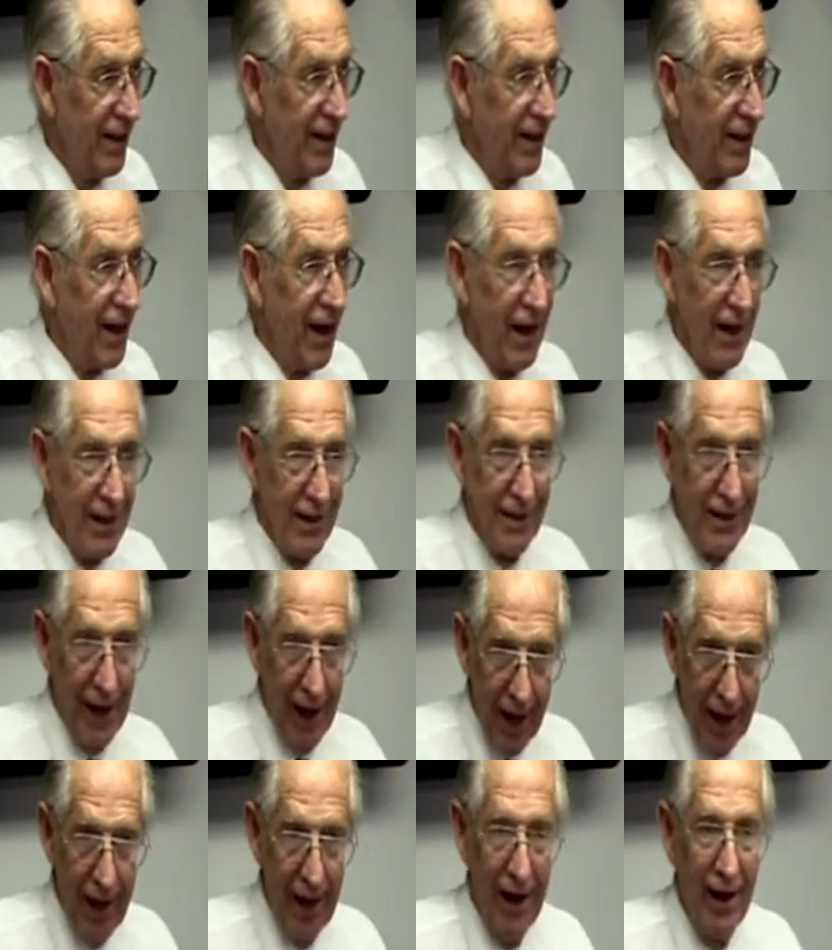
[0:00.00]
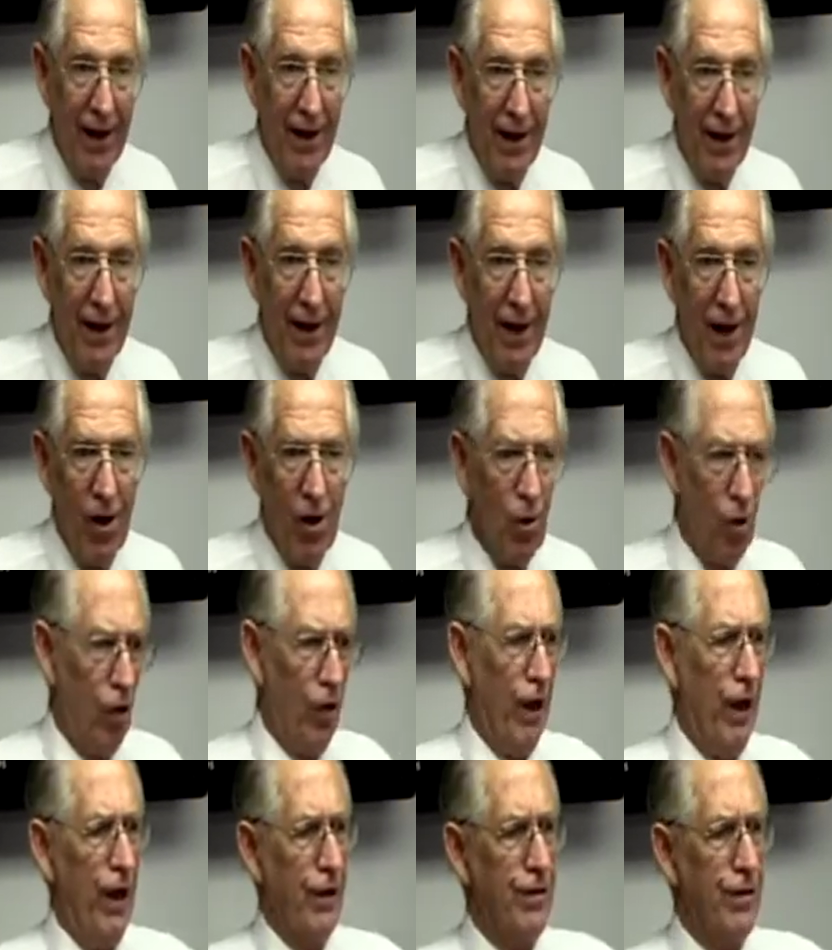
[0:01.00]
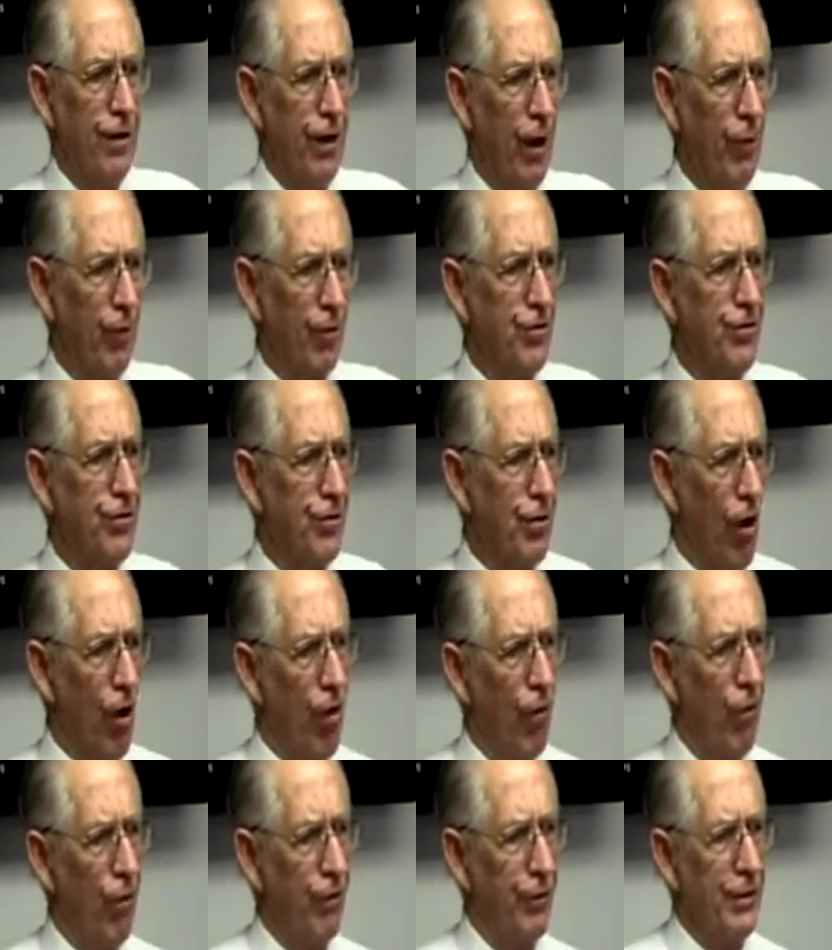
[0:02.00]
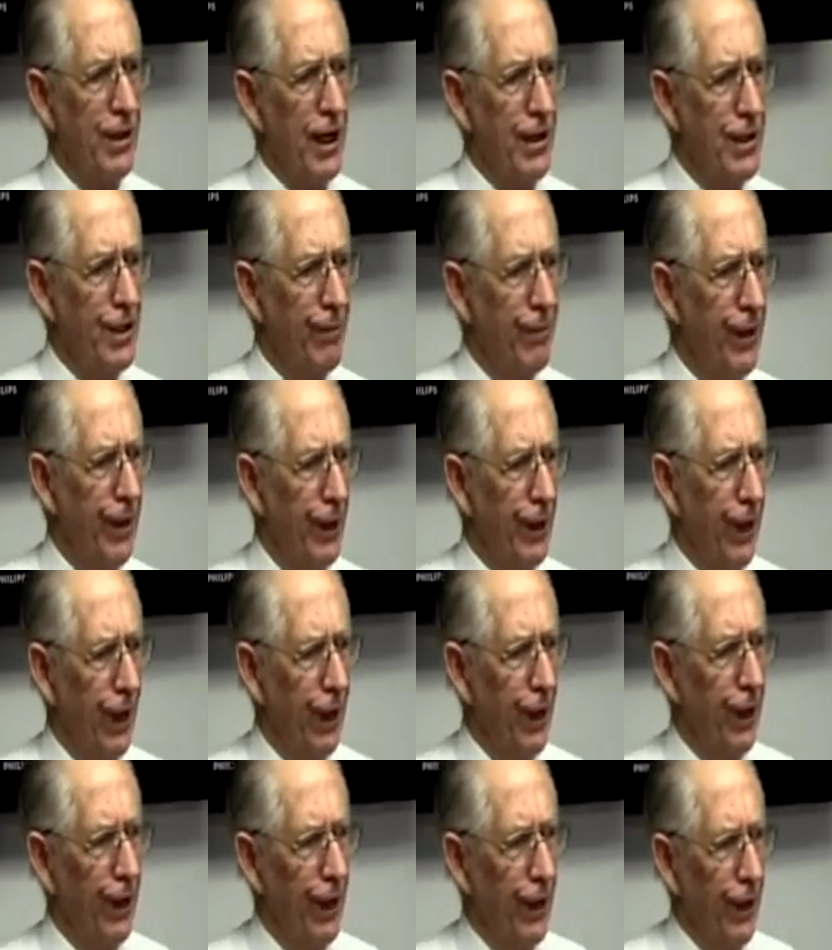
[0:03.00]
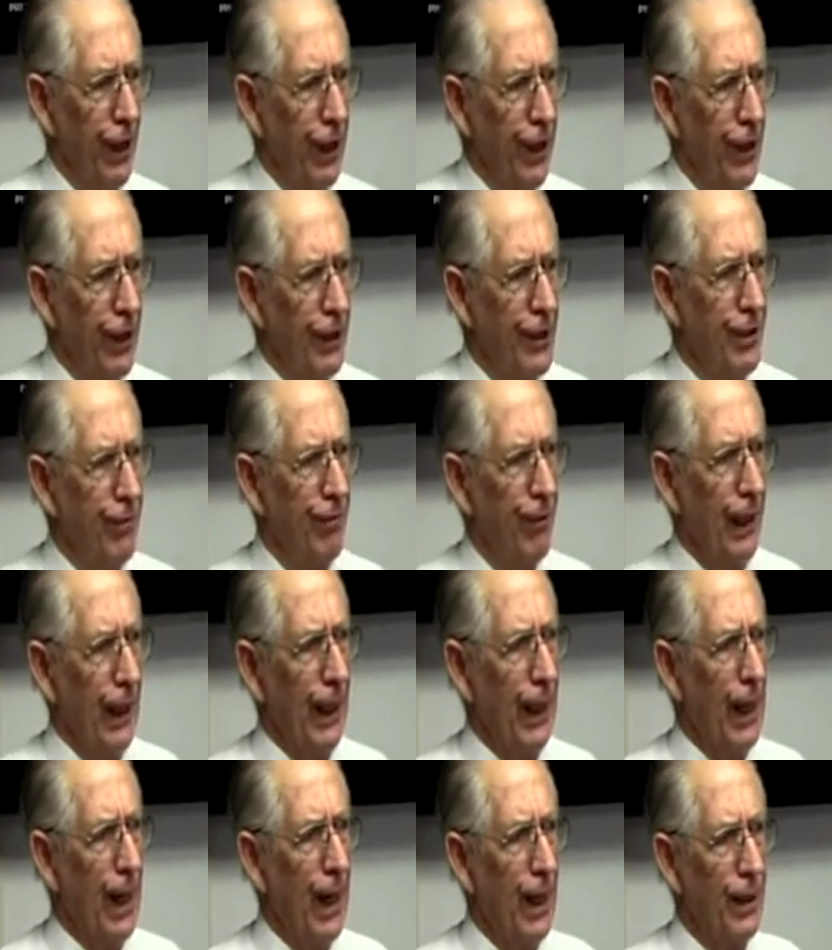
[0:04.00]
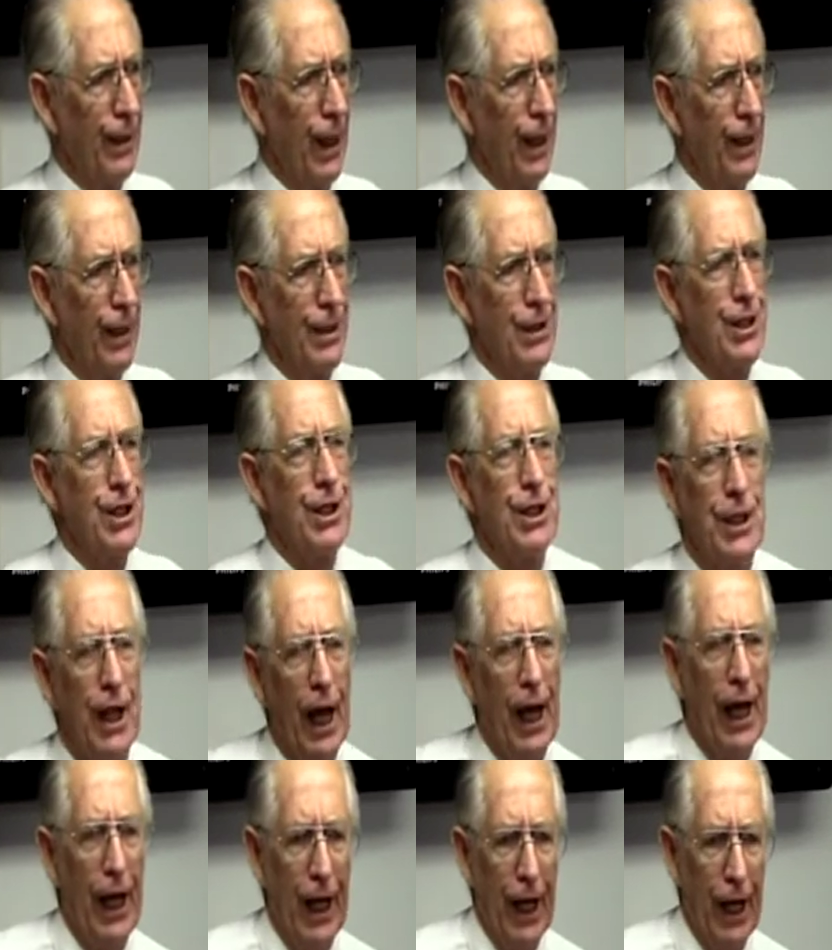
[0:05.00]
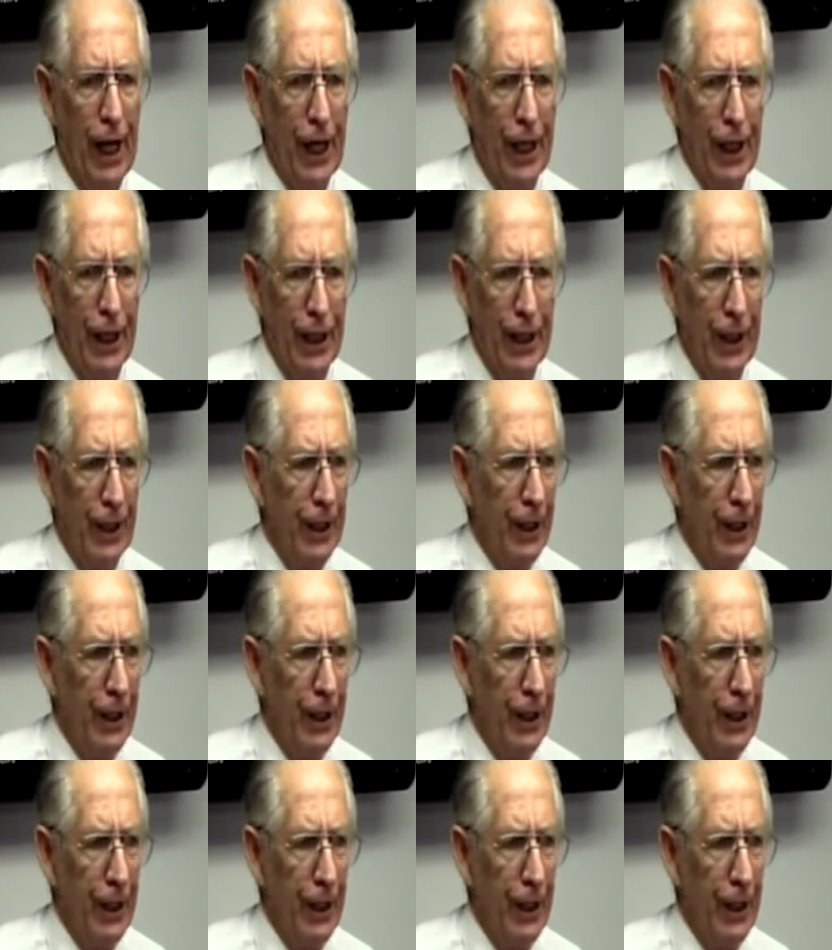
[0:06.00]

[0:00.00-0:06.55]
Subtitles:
Right? Yeah. Oh, well, that was Old Testament, and it's really hard to understand.